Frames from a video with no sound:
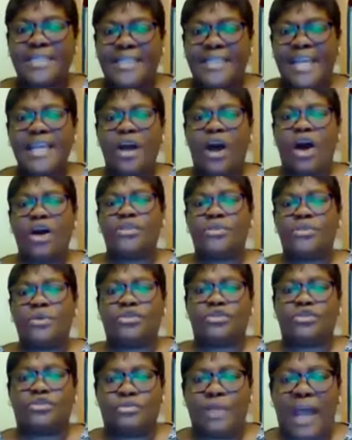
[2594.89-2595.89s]
Sin also
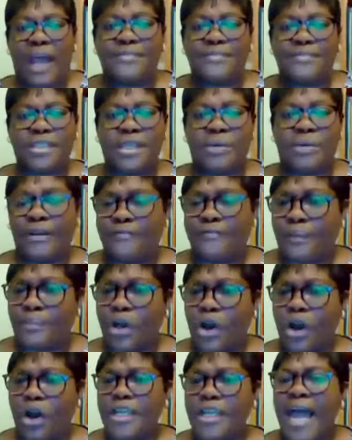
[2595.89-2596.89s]
drives us away
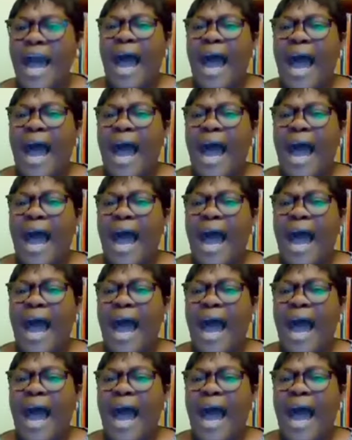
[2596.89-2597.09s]
from God.